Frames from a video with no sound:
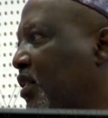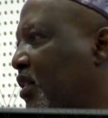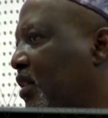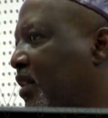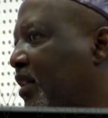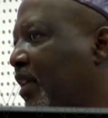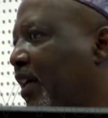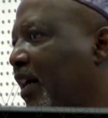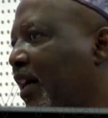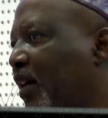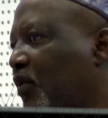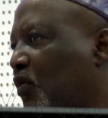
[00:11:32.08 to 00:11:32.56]

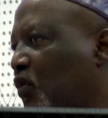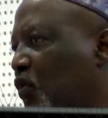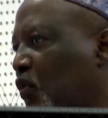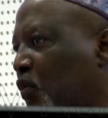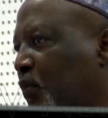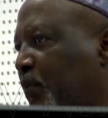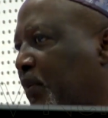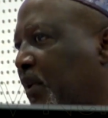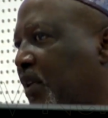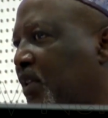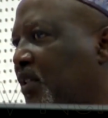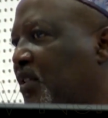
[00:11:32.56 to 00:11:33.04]
There are two
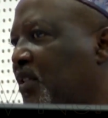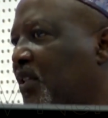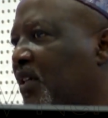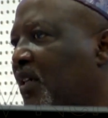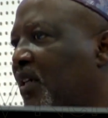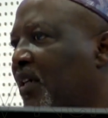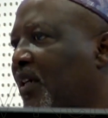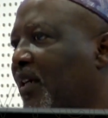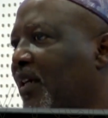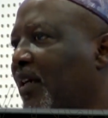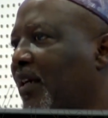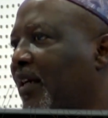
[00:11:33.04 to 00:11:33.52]
bills
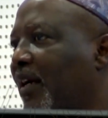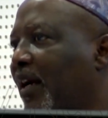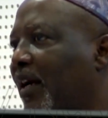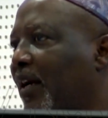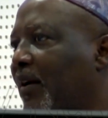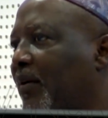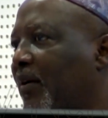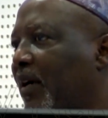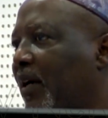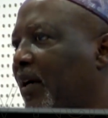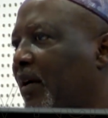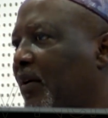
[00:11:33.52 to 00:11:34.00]

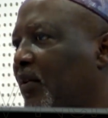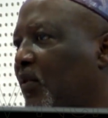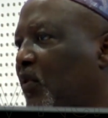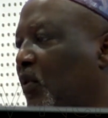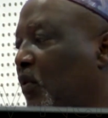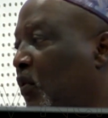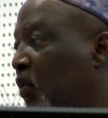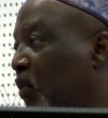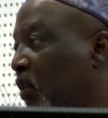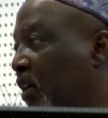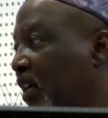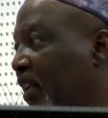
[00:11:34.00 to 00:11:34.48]

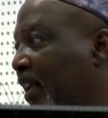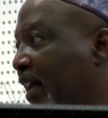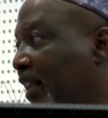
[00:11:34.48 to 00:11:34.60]
looking